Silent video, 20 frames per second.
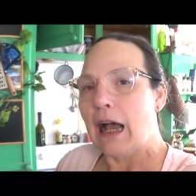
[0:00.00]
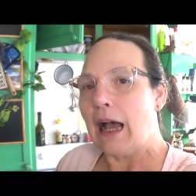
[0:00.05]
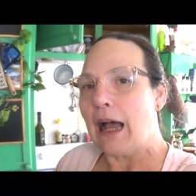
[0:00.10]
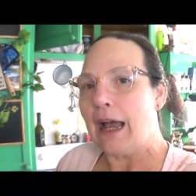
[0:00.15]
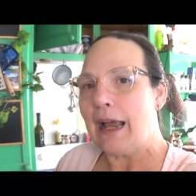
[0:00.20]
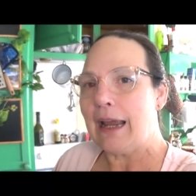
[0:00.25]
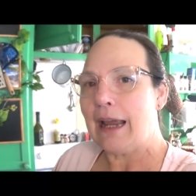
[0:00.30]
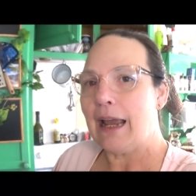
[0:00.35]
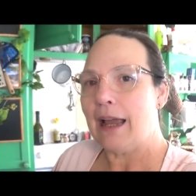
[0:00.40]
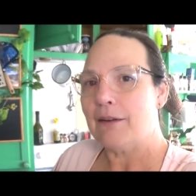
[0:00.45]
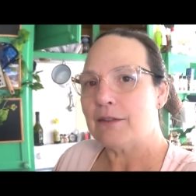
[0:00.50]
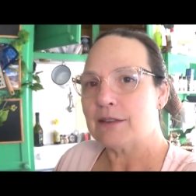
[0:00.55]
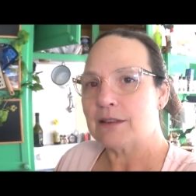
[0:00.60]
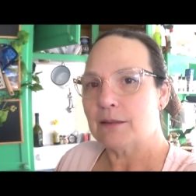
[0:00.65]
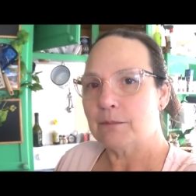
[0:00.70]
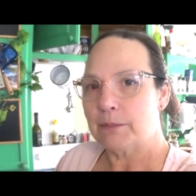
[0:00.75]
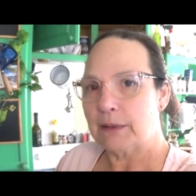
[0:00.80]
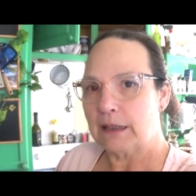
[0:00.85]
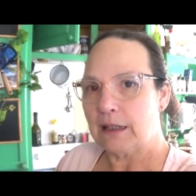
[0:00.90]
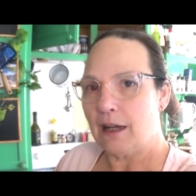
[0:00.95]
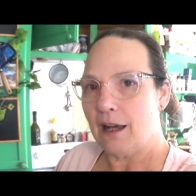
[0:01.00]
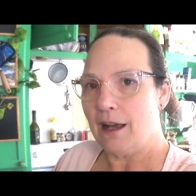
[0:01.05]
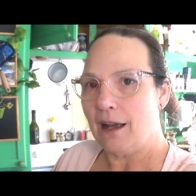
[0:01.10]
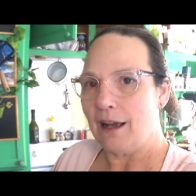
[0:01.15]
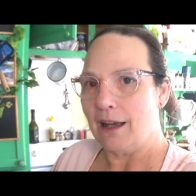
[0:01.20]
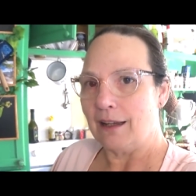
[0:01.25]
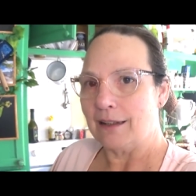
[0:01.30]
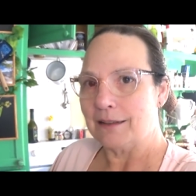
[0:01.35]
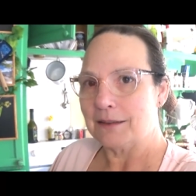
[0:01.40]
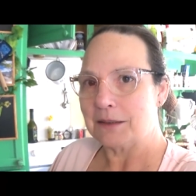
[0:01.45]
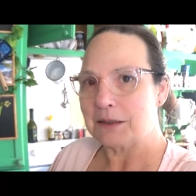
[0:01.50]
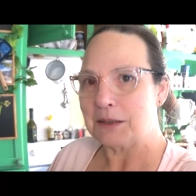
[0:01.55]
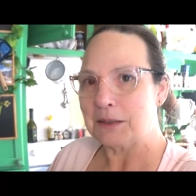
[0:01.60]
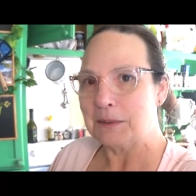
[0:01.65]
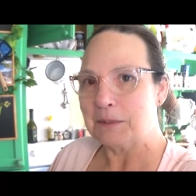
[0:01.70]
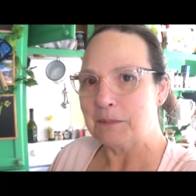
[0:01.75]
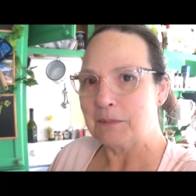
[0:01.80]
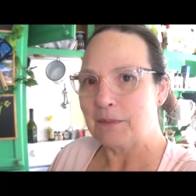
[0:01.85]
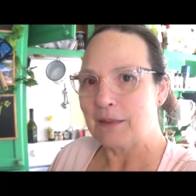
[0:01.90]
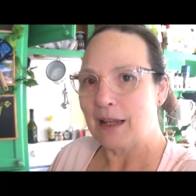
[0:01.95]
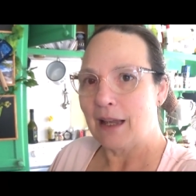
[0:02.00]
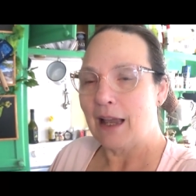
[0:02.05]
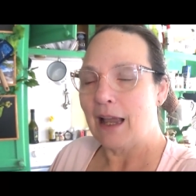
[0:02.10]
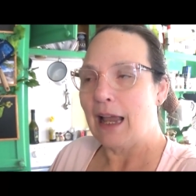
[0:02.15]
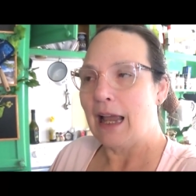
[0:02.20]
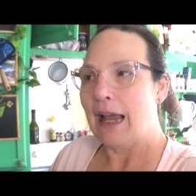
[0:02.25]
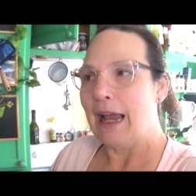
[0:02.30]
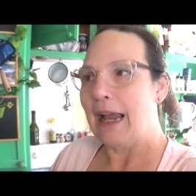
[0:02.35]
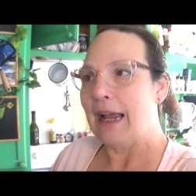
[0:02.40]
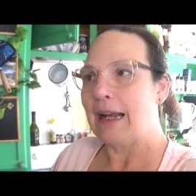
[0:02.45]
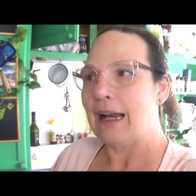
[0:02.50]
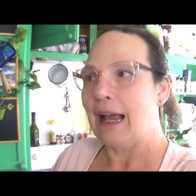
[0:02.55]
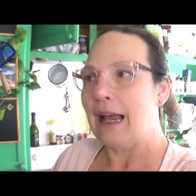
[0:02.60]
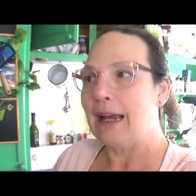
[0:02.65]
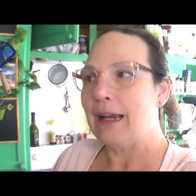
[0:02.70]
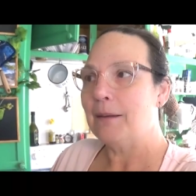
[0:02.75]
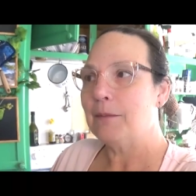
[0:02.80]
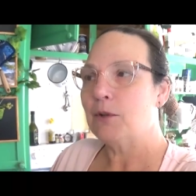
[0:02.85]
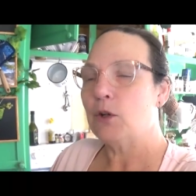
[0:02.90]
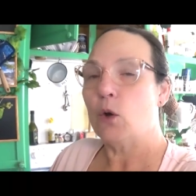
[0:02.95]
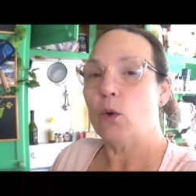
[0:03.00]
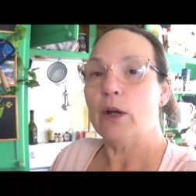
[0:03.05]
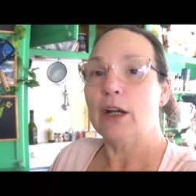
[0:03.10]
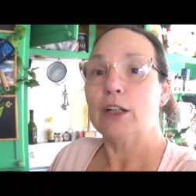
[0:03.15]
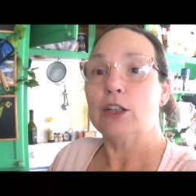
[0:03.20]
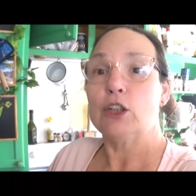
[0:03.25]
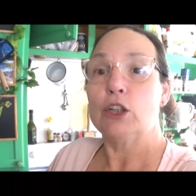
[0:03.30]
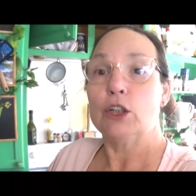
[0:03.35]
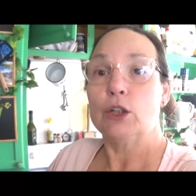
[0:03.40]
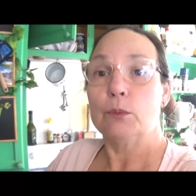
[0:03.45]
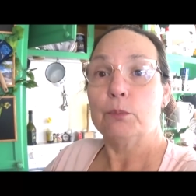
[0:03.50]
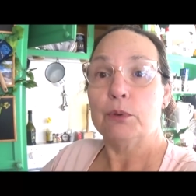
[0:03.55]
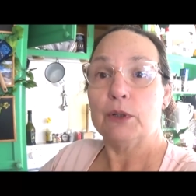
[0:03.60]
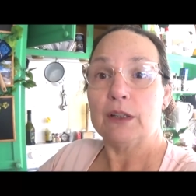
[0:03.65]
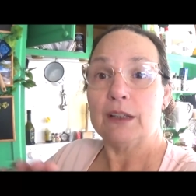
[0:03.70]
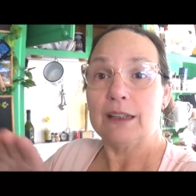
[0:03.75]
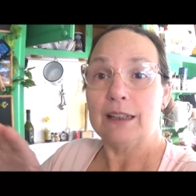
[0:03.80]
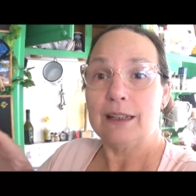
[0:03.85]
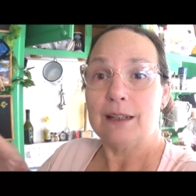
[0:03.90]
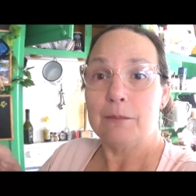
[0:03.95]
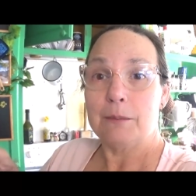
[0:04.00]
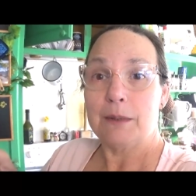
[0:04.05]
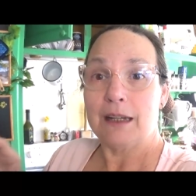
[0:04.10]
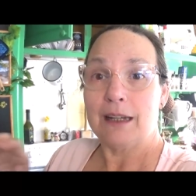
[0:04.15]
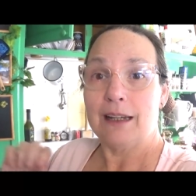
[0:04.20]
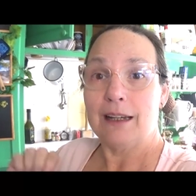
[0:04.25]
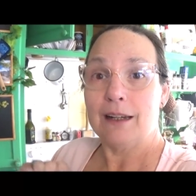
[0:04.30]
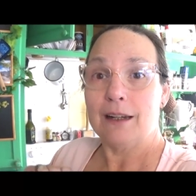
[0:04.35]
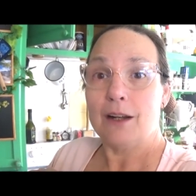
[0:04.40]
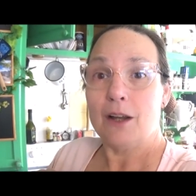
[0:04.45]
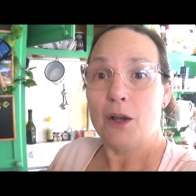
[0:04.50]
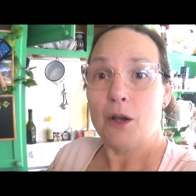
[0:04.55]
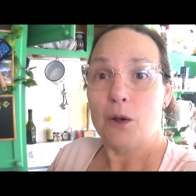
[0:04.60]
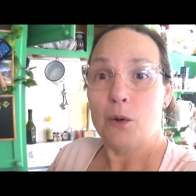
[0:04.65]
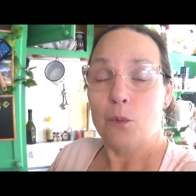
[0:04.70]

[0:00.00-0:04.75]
I have some pecans and I am going to put them in